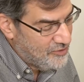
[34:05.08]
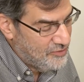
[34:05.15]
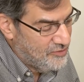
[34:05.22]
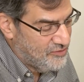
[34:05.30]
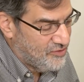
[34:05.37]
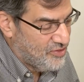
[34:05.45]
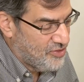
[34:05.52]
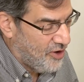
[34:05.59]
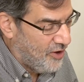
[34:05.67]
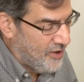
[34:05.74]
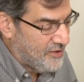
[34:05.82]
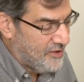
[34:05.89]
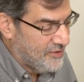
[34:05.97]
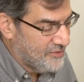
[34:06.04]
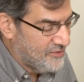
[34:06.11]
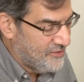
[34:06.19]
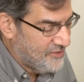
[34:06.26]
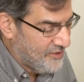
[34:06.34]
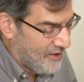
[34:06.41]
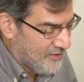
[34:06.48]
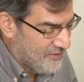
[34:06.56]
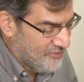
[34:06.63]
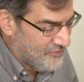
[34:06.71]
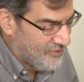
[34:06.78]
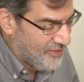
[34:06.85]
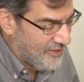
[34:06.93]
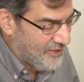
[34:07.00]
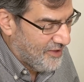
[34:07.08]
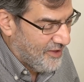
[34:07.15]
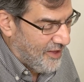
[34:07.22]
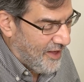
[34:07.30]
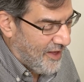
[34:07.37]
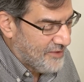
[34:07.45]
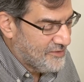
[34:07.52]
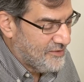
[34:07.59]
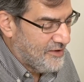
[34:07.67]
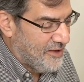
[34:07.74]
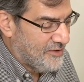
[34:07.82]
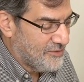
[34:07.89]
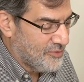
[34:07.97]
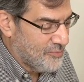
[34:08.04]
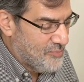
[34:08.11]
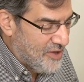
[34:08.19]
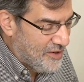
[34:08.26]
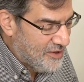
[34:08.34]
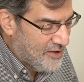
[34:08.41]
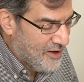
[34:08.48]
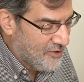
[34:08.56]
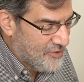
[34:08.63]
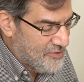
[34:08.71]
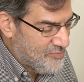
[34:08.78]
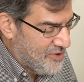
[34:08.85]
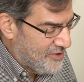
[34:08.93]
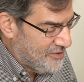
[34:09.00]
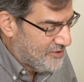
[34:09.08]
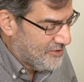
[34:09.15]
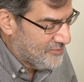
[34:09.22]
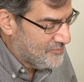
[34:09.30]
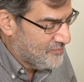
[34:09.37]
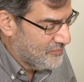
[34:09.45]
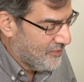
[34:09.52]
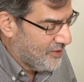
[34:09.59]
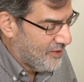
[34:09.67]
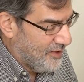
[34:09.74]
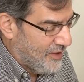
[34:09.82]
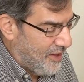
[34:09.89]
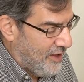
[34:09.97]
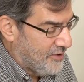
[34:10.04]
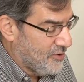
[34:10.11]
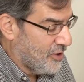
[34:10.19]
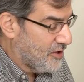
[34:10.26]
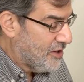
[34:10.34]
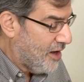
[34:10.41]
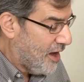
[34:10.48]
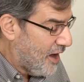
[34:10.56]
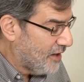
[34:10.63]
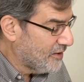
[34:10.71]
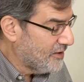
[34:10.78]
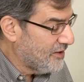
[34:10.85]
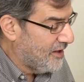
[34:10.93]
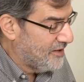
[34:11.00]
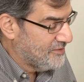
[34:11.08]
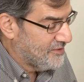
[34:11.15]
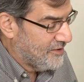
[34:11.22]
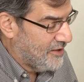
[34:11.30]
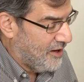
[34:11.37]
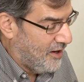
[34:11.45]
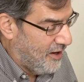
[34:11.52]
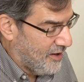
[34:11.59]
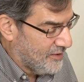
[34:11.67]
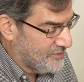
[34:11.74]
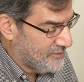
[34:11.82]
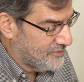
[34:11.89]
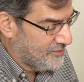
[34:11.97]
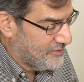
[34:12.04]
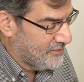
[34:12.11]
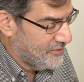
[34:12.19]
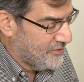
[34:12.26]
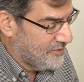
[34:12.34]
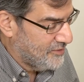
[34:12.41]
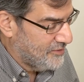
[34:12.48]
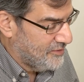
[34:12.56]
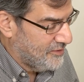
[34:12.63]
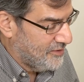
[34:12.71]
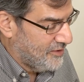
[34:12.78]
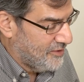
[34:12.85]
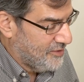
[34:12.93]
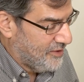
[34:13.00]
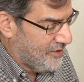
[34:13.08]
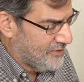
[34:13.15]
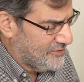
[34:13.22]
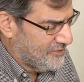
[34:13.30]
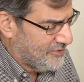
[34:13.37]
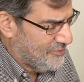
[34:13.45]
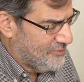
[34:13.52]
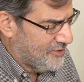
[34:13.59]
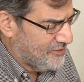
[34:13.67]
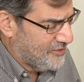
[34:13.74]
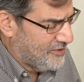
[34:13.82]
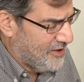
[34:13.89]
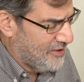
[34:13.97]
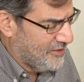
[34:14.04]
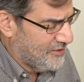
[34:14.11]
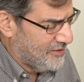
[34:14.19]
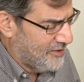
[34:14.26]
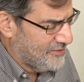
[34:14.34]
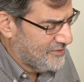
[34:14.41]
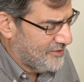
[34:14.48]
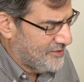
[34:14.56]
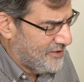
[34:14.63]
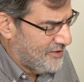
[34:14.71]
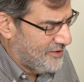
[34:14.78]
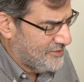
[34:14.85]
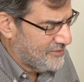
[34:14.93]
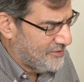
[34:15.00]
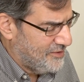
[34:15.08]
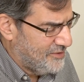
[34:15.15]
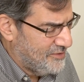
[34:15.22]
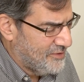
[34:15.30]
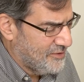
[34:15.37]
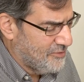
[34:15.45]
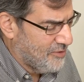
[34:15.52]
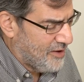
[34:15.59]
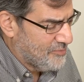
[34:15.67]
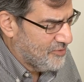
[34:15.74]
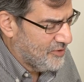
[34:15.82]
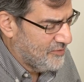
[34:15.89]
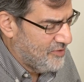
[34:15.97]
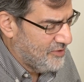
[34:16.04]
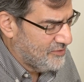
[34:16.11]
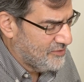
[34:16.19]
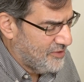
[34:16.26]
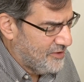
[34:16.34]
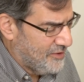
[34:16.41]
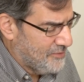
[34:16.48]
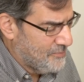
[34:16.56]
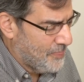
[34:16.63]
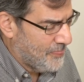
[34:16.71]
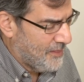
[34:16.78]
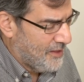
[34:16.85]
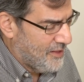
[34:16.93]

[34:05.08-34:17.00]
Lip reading: use thought itself as an intermediary medium and are colonizing us. Okay, so what's colonizing us in the grammar of this thing?